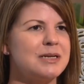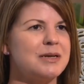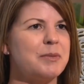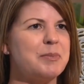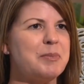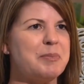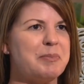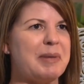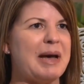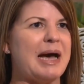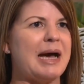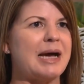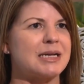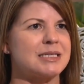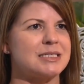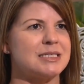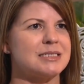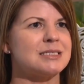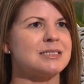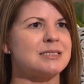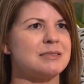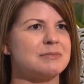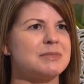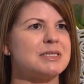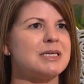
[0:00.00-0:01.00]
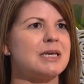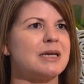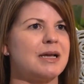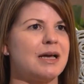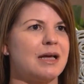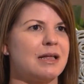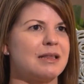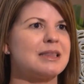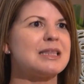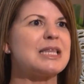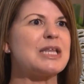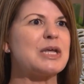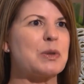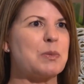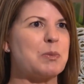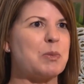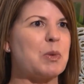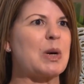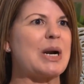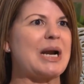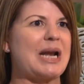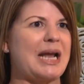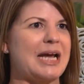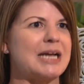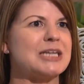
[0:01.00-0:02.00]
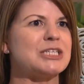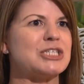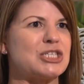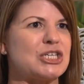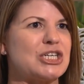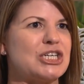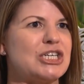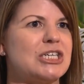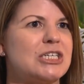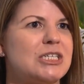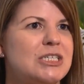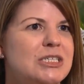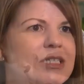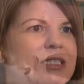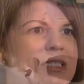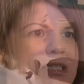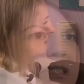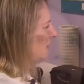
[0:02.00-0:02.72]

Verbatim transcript: to go back to something a little more natural.